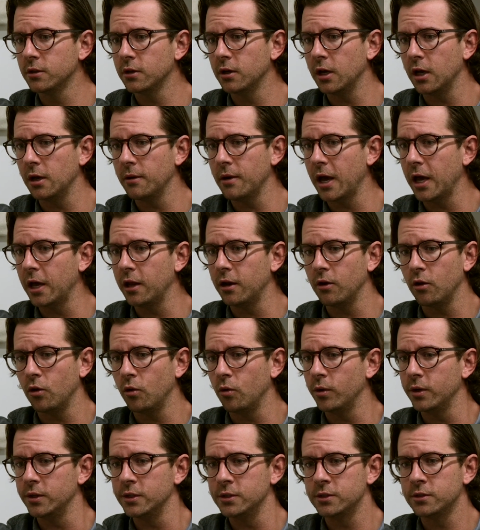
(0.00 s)
I had
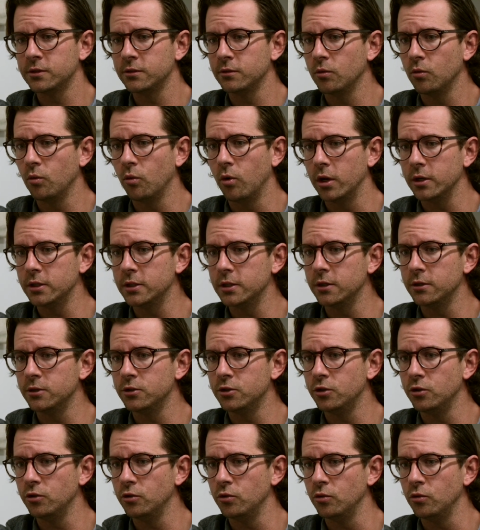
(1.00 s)
always wanted
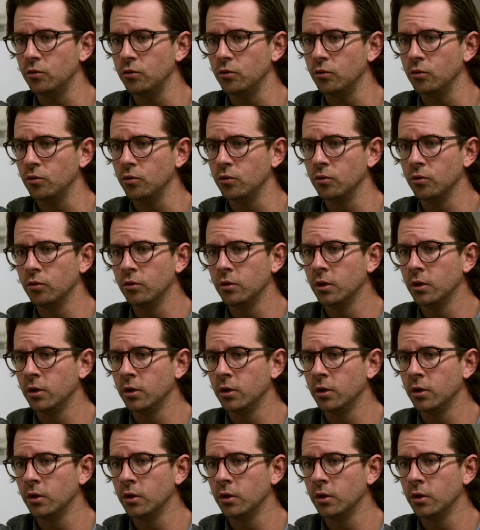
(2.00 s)
to